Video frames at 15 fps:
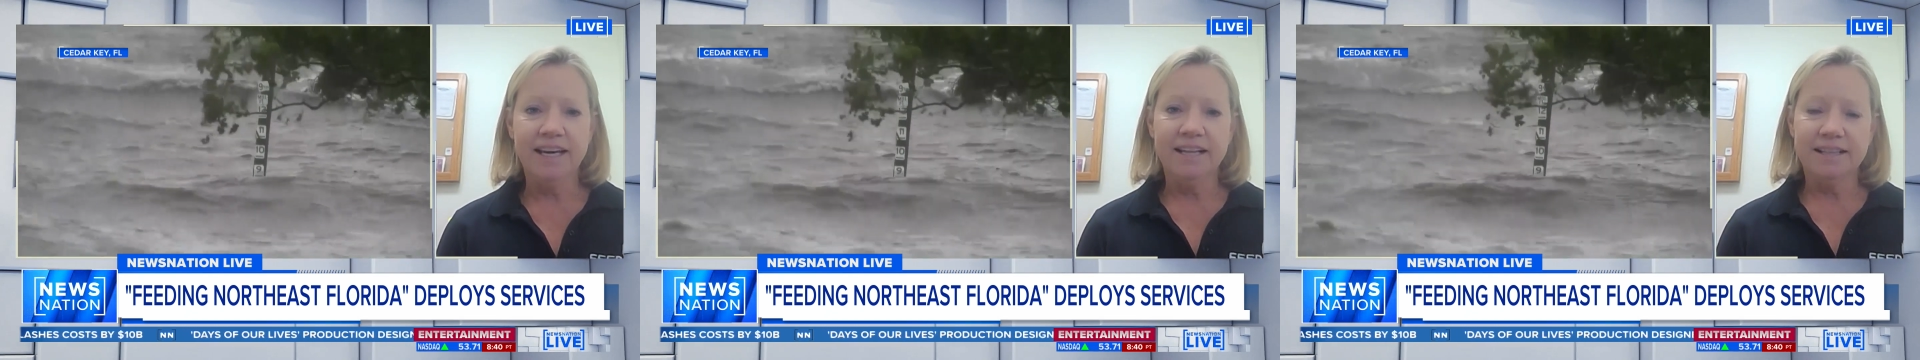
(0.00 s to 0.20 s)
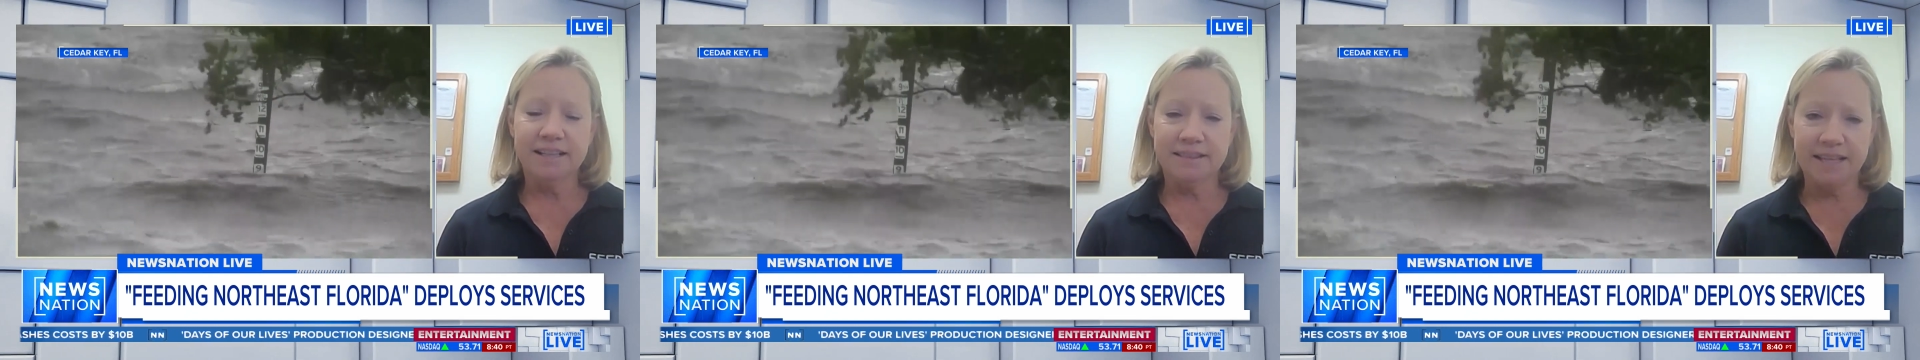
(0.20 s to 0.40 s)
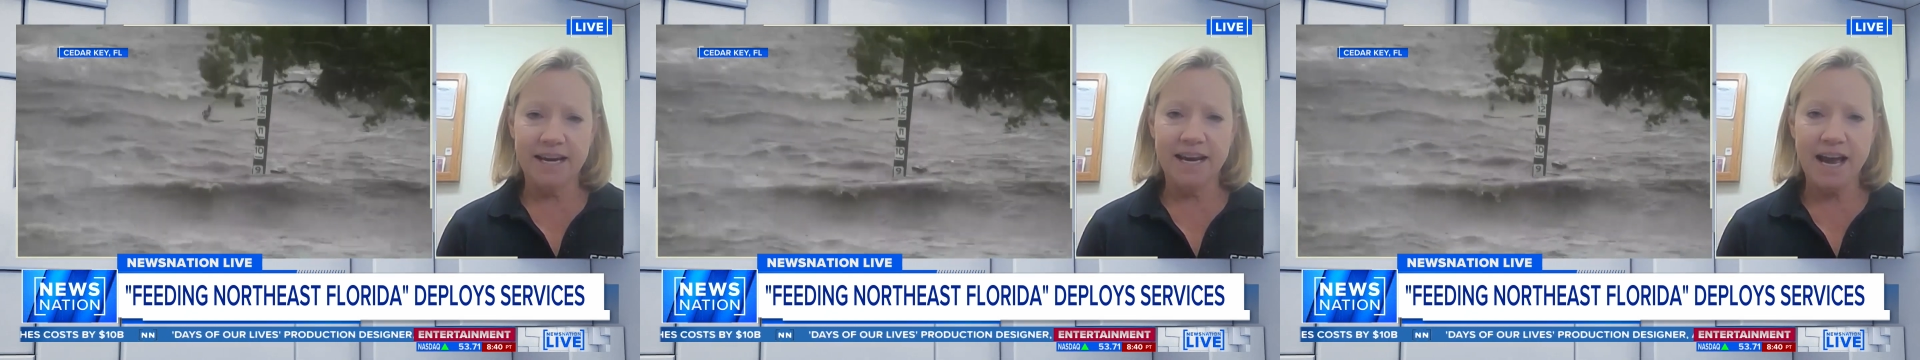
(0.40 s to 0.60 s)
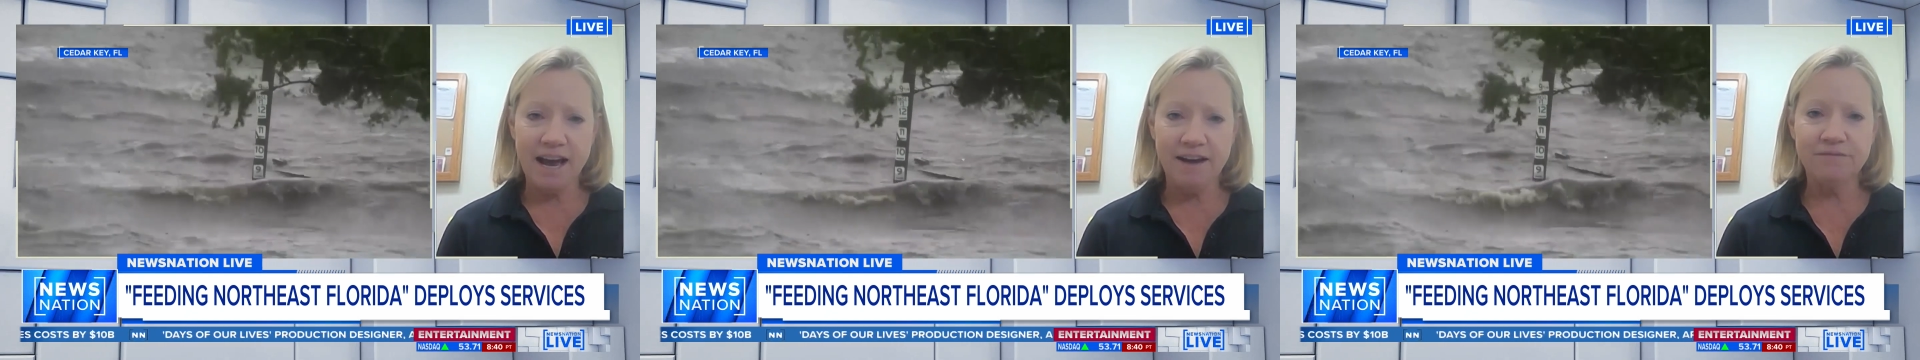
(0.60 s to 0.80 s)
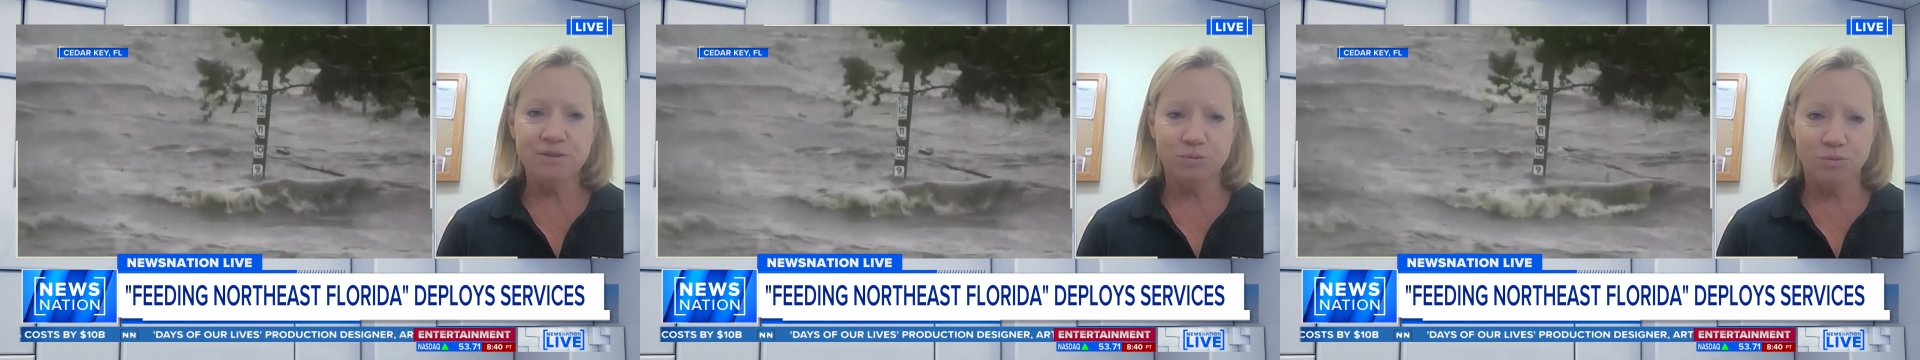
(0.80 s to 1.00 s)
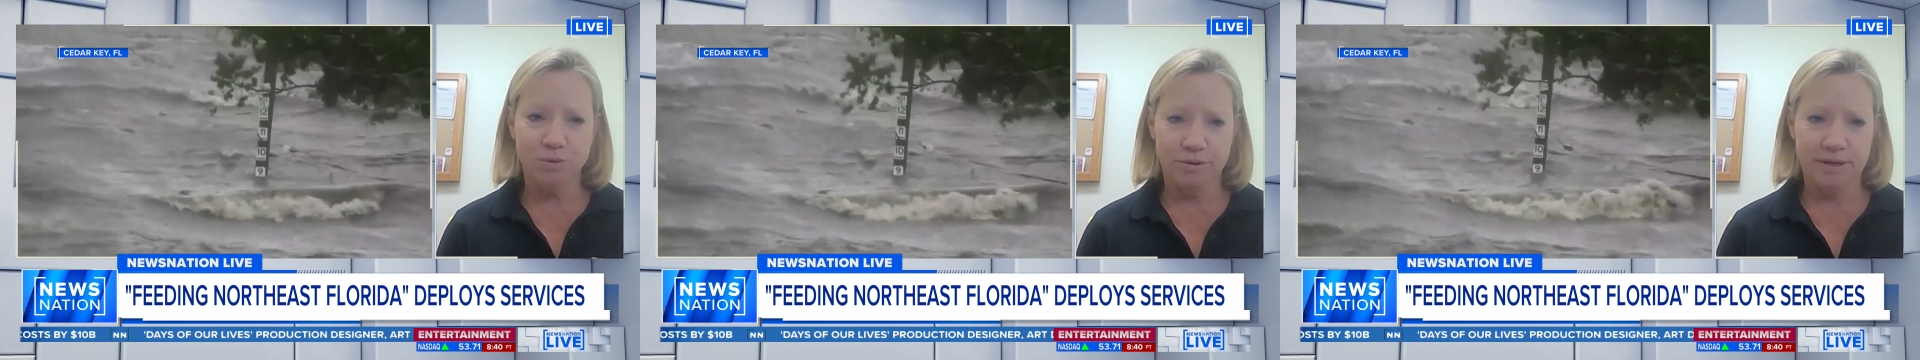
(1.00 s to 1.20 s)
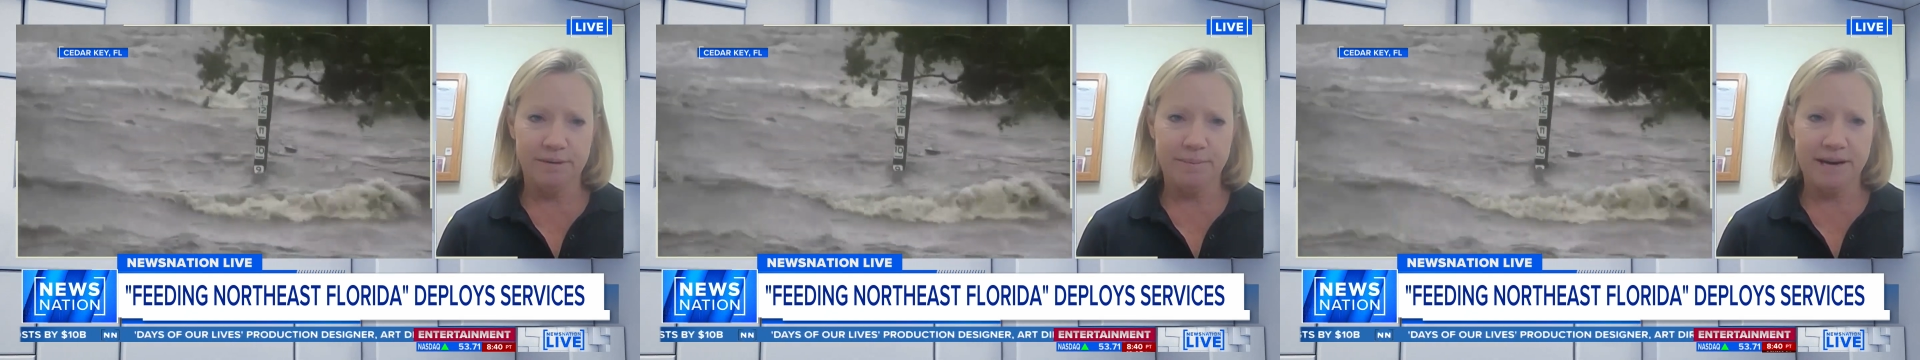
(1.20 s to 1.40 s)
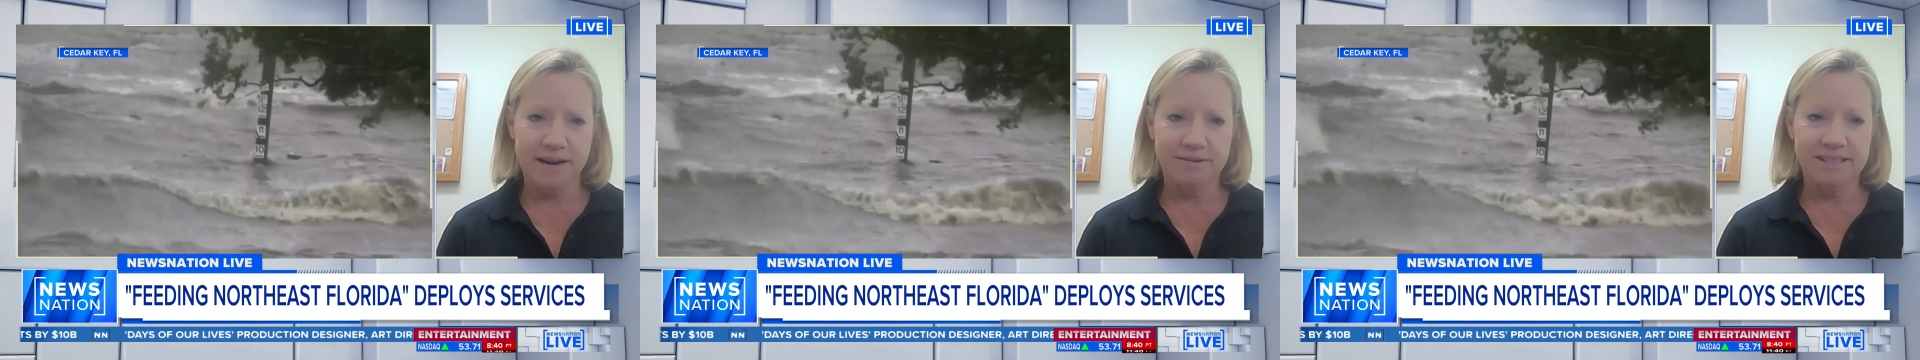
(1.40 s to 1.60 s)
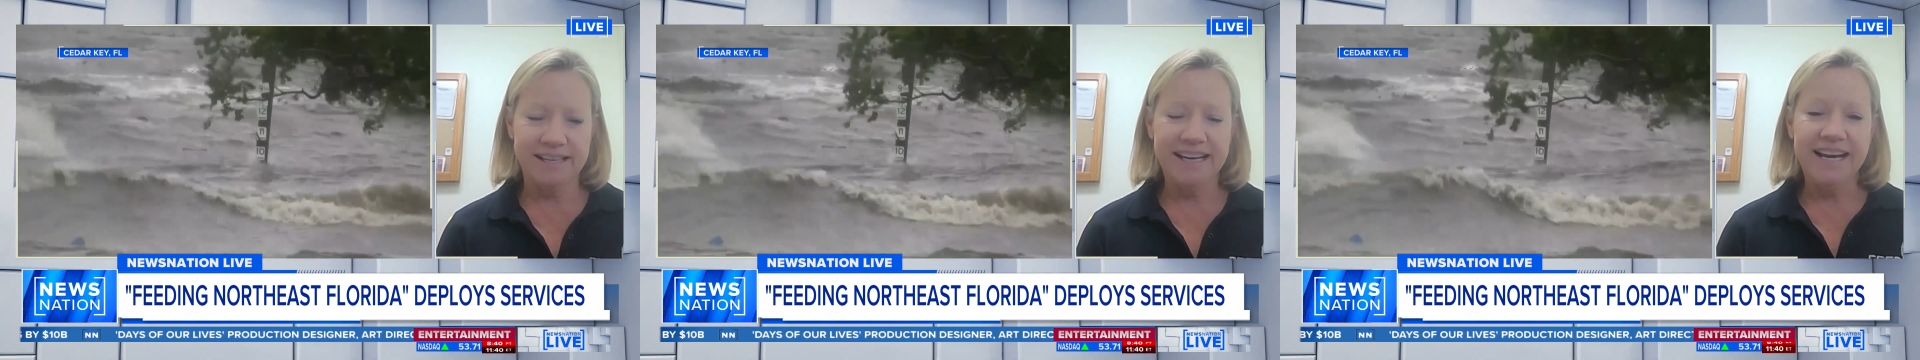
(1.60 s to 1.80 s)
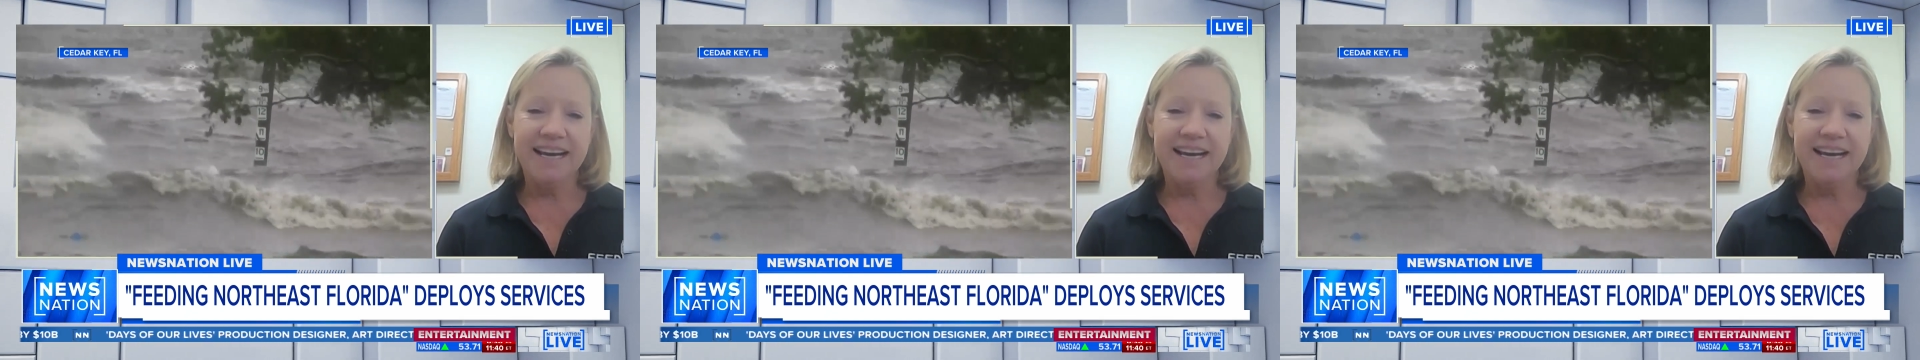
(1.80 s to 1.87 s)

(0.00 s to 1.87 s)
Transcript: that they have to worry about.